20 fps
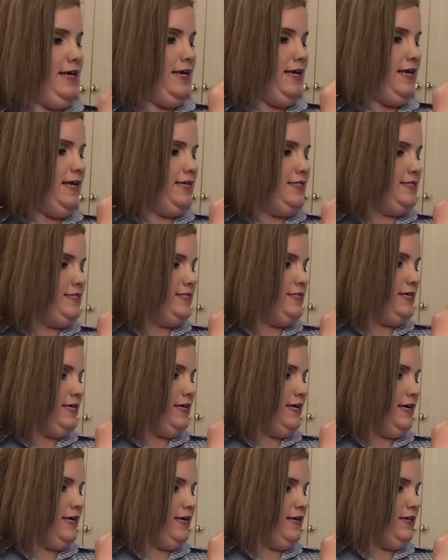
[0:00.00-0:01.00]
It's the
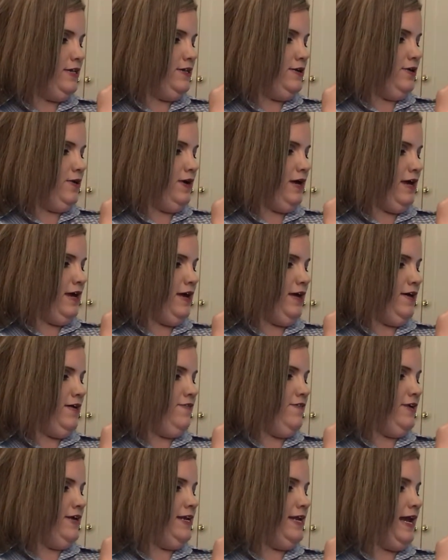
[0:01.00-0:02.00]
color
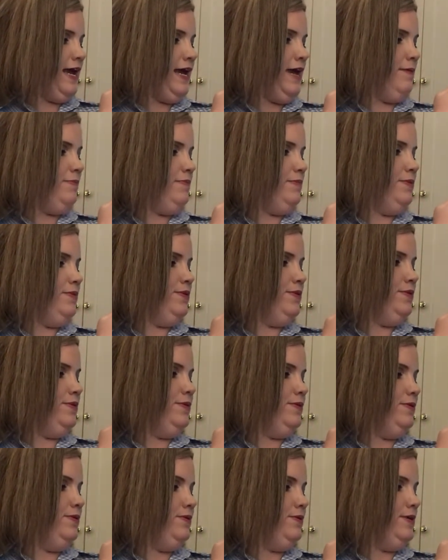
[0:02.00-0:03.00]
of an
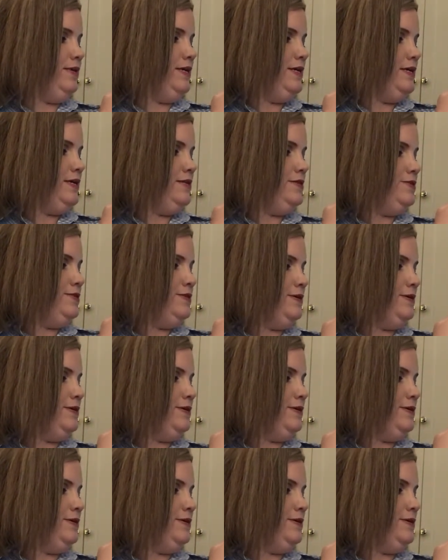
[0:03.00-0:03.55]
apple. So